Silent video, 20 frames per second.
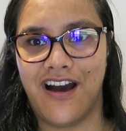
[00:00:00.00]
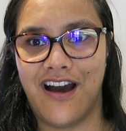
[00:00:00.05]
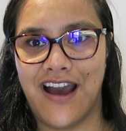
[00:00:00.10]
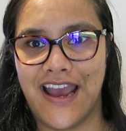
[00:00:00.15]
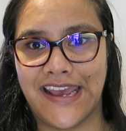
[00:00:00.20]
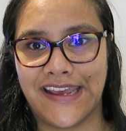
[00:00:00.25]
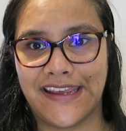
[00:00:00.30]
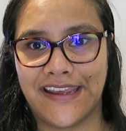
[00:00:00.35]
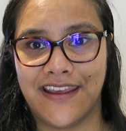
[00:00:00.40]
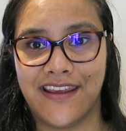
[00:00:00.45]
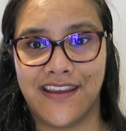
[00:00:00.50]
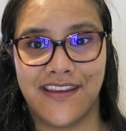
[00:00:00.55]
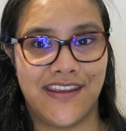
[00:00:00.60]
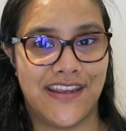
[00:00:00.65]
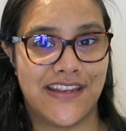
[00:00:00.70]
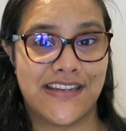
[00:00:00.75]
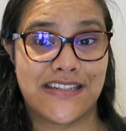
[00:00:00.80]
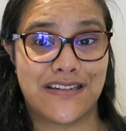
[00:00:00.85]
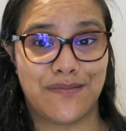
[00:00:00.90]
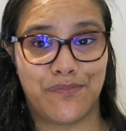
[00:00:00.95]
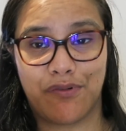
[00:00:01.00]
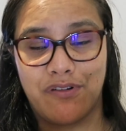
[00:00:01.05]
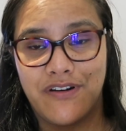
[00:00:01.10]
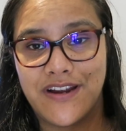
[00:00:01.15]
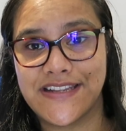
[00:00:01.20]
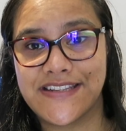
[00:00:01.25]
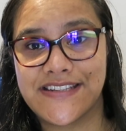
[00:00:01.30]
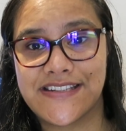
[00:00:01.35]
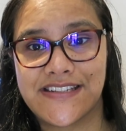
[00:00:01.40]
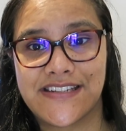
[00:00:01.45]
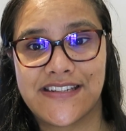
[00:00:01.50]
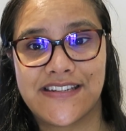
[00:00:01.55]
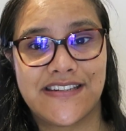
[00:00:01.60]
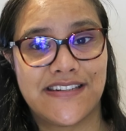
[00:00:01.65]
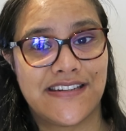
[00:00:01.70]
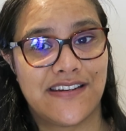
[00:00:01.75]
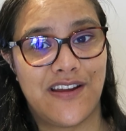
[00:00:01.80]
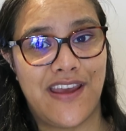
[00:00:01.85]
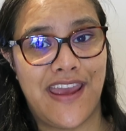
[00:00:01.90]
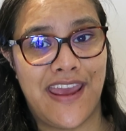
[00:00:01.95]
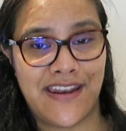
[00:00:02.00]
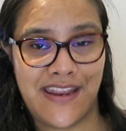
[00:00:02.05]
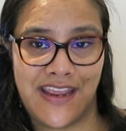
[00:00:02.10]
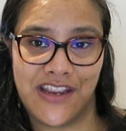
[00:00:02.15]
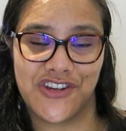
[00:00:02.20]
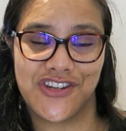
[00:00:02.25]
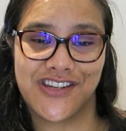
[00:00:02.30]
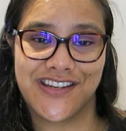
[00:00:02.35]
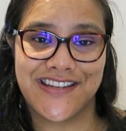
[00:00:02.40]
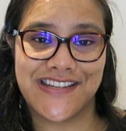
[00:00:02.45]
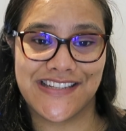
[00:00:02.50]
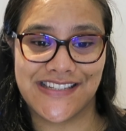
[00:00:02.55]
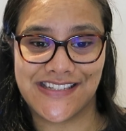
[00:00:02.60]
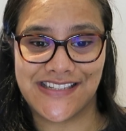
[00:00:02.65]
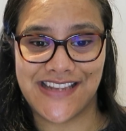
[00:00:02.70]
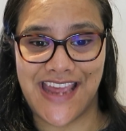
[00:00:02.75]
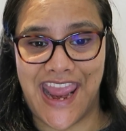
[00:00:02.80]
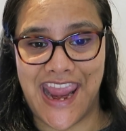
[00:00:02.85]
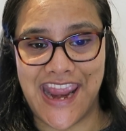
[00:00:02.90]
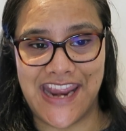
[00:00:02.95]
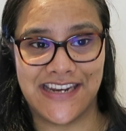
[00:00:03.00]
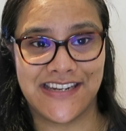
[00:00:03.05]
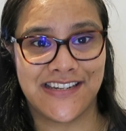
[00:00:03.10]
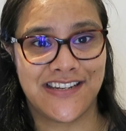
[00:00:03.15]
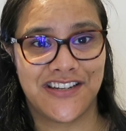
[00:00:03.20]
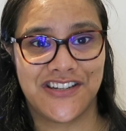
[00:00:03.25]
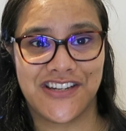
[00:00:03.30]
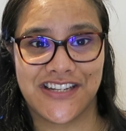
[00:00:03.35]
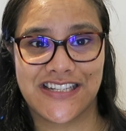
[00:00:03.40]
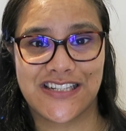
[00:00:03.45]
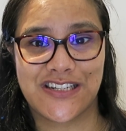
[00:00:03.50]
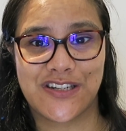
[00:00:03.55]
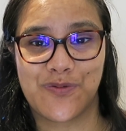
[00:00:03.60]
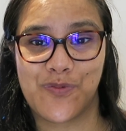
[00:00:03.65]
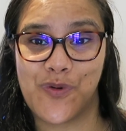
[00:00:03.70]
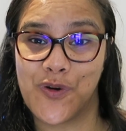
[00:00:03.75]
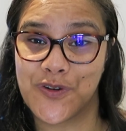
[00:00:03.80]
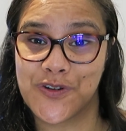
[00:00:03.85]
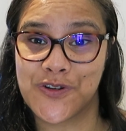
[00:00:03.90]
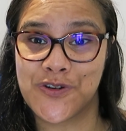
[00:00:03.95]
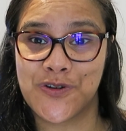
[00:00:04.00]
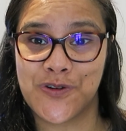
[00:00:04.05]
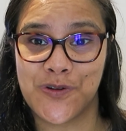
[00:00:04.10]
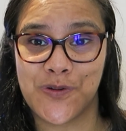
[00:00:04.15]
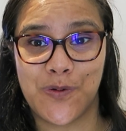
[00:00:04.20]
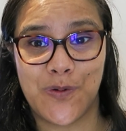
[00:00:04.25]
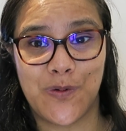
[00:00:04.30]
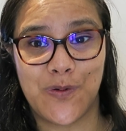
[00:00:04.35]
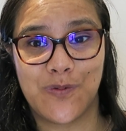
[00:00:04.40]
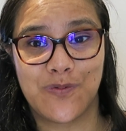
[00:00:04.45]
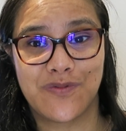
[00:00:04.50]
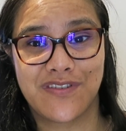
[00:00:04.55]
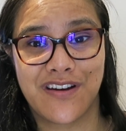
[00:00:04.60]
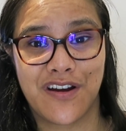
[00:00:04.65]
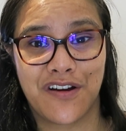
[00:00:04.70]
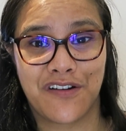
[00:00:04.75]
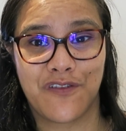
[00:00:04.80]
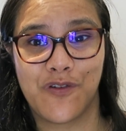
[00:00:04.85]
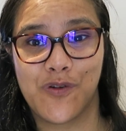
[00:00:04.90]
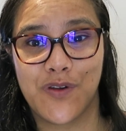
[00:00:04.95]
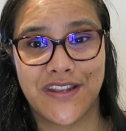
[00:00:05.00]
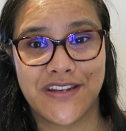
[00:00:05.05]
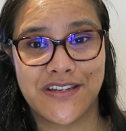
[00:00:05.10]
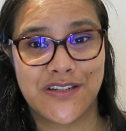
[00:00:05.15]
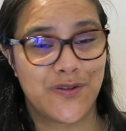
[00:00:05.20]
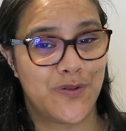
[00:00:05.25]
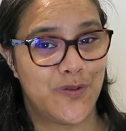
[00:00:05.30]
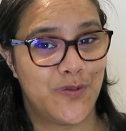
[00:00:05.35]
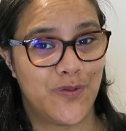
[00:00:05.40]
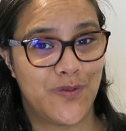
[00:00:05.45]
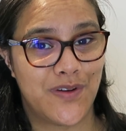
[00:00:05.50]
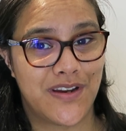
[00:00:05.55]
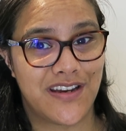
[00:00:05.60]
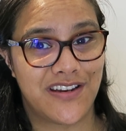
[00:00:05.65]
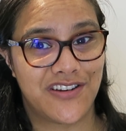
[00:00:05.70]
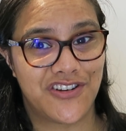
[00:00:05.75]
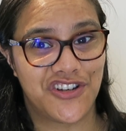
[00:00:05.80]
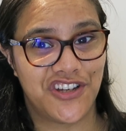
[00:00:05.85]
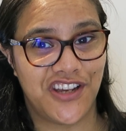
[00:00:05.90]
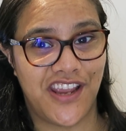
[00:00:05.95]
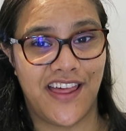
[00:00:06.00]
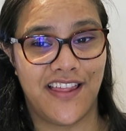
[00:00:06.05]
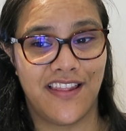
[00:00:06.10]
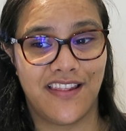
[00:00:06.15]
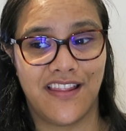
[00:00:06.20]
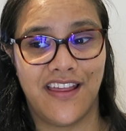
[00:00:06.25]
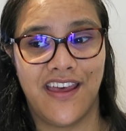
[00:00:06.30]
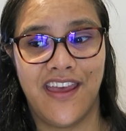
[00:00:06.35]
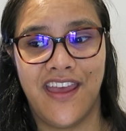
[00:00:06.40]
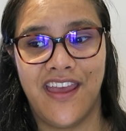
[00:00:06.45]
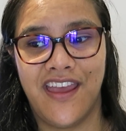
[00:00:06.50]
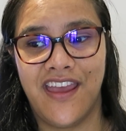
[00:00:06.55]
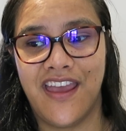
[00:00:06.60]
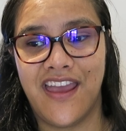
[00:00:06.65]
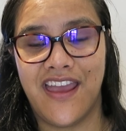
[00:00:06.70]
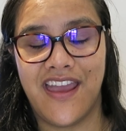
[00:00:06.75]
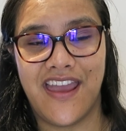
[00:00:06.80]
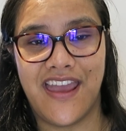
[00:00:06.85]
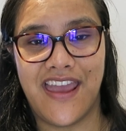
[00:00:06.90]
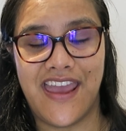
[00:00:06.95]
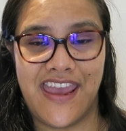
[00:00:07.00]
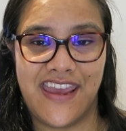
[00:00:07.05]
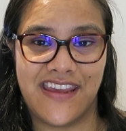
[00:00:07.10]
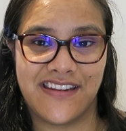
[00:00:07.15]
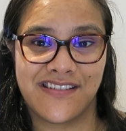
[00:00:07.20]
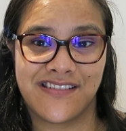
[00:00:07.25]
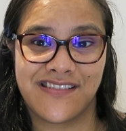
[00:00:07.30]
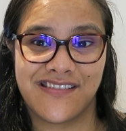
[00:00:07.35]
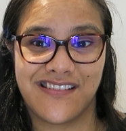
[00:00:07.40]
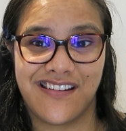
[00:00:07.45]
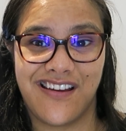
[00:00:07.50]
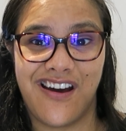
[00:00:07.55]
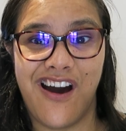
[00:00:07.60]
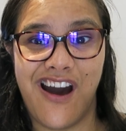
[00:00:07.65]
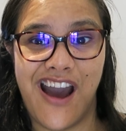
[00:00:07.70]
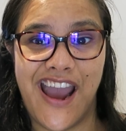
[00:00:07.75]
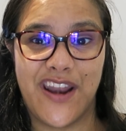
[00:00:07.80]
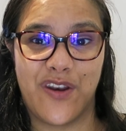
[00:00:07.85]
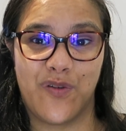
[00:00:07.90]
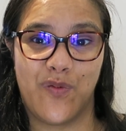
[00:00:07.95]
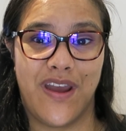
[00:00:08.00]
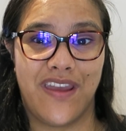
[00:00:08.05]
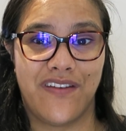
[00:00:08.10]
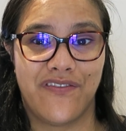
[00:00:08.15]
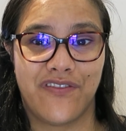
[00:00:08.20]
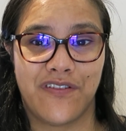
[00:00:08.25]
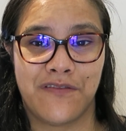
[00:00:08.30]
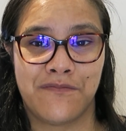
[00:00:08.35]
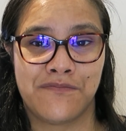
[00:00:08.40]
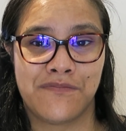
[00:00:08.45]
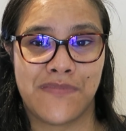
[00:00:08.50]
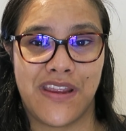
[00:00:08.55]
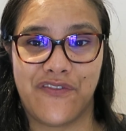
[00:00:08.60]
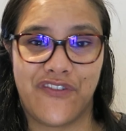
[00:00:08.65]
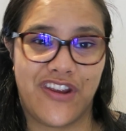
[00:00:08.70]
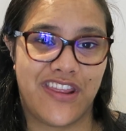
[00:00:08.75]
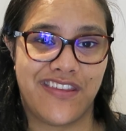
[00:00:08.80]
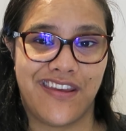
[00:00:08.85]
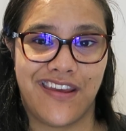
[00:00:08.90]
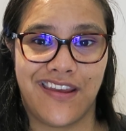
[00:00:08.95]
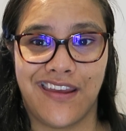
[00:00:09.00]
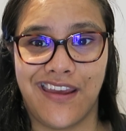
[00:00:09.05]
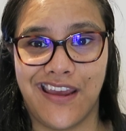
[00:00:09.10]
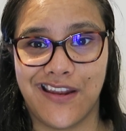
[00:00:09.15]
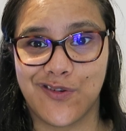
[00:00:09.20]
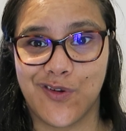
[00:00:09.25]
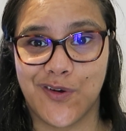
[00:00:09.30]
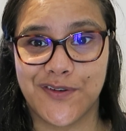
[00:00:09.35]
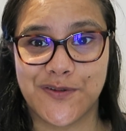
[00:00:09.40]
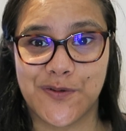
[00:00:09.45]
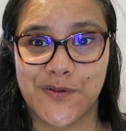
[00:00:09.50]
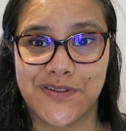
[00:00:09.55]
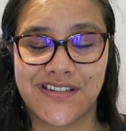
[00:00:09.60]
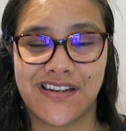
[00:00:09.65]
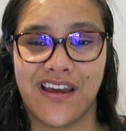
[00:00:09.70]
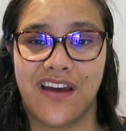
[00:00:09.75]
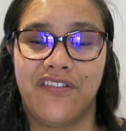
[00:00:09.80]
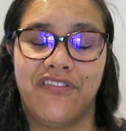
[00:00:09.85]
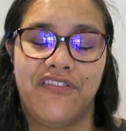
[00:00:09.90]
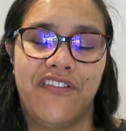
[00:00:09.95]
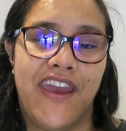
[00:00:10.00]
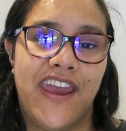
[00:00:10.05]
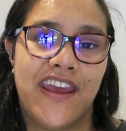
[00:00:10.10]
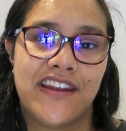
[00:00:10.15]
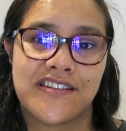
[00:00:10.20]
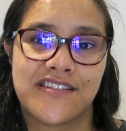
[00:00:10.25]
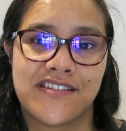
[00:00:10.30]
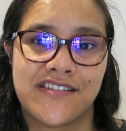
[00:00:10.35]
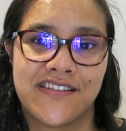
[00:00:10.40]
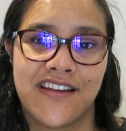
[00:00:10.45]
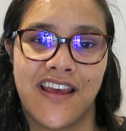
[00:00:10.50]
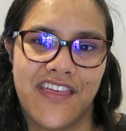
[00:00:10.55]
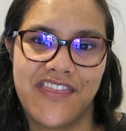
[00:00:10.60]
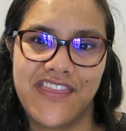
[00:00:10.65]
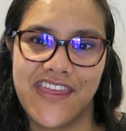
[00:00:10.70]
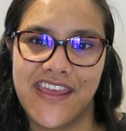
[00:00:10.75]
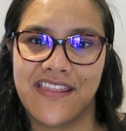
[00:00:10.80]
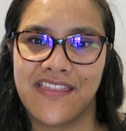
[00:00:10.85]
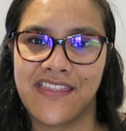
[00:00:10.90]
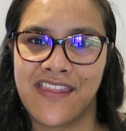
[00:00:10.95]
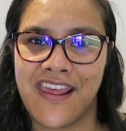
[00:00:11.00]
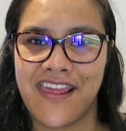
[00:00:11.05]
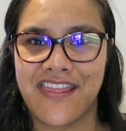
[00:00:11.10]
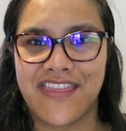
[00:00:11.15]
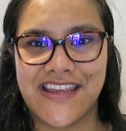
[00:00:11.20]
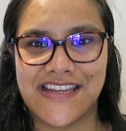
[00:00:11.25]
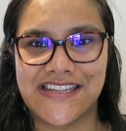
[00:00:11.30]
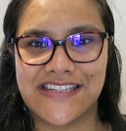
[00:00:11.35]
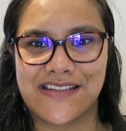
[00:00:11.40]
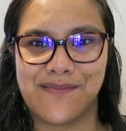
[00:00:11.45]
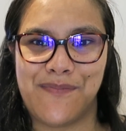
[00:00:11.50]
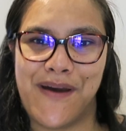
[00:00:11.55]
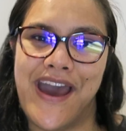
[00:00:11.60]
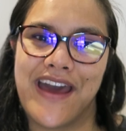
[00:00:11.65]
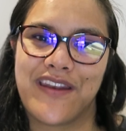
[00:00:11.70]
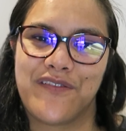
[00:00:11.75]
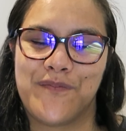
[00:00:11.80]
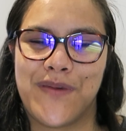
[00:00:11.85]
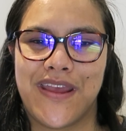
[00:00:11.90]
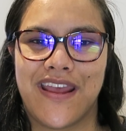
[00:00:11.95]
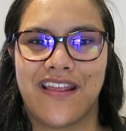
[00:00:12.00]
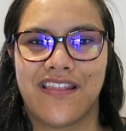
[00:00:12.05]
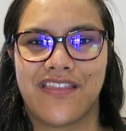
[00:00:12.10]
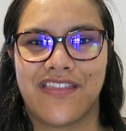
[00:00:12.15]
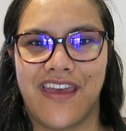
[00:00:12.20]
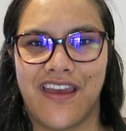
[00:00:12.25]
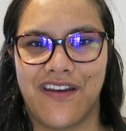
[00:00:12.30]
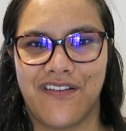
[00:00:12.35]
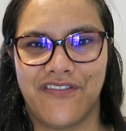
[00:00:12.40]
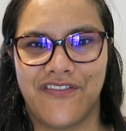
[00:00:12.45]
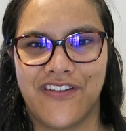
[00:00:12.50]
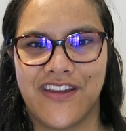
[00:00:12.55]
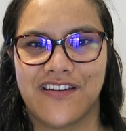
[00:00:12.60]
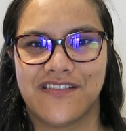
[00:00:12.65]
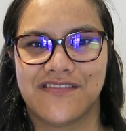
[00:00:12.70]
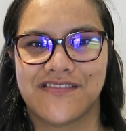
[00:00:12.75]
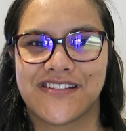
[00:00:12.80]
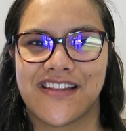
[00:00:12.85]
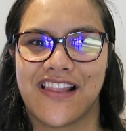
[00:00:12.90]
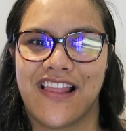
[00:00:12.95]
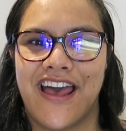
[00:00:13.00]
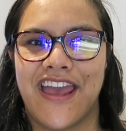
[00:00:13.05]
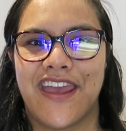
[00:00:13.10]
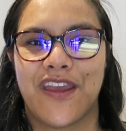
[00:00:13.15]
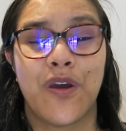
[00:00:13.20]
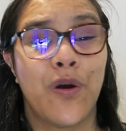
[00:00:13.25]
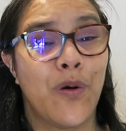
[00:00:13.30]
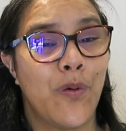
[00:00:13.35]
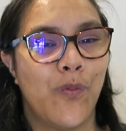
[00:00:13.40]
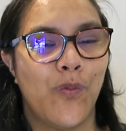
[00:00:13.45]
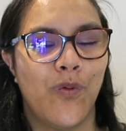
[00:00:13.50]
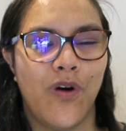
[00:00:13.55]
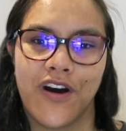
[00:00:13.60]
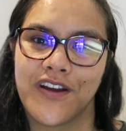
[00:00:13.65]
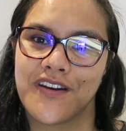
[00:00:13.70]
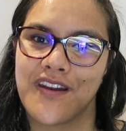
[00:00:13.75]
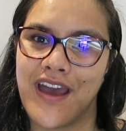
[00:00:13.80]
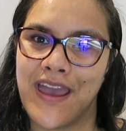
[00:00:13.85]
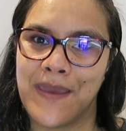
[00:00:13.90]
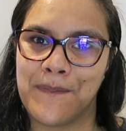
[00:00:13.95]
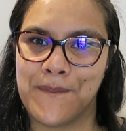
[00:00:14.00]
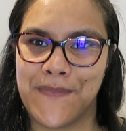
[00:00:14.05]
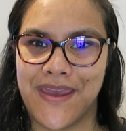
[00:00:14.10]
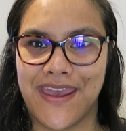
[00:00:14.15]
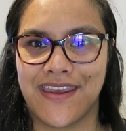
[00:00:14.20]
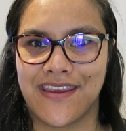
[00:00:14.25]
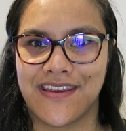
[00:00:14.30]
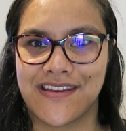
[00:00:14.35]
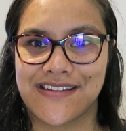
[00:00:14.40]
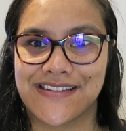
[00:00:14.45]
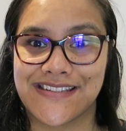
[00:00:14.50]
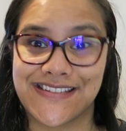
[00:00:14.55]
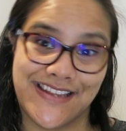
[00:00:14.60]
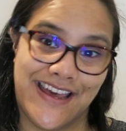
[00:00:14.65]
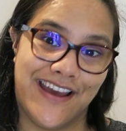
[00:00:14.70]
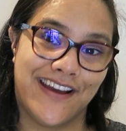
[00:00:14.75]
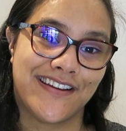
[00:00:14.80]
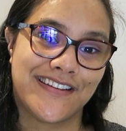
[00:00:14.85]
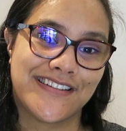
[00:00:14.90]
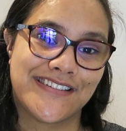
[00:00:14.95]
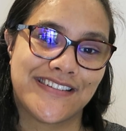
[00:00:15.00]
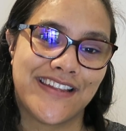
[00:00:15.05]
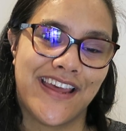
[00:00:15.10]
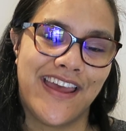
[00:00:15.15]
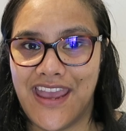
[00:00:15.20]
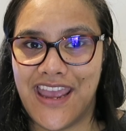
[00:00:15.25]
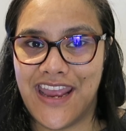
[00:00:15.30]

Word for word: I get depressed and anxious and just want to crawl into a shell and hide away from everything and not do stuff. And then there's a part of me that feels like what I make sucks.